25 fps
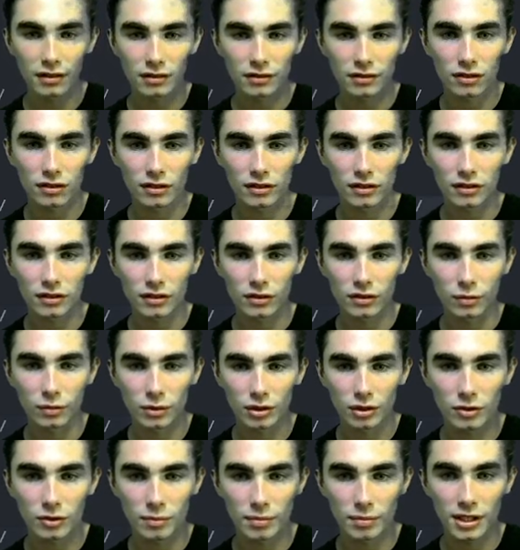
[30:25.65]
So this is
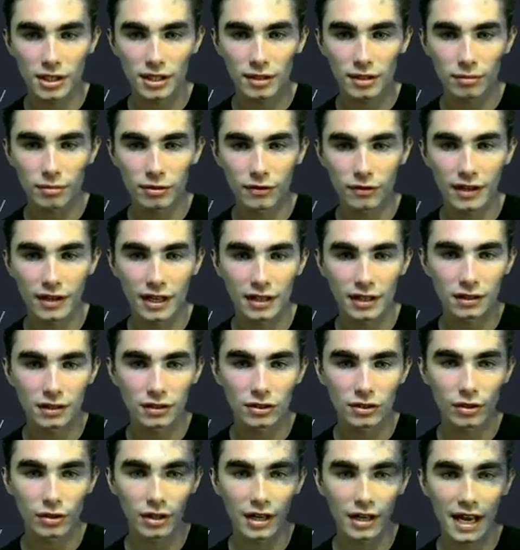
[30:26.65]
what's being provided
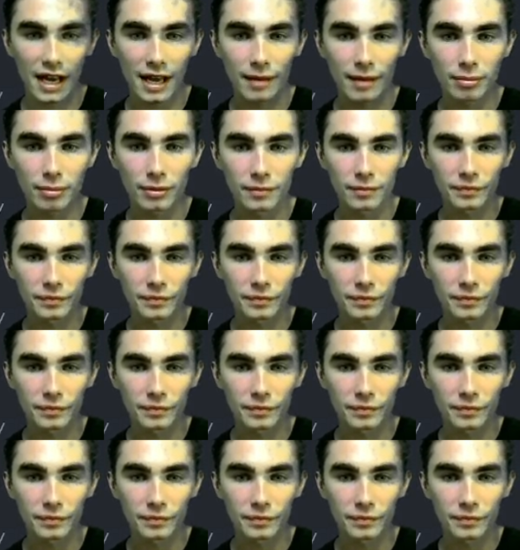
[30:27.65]
to our app.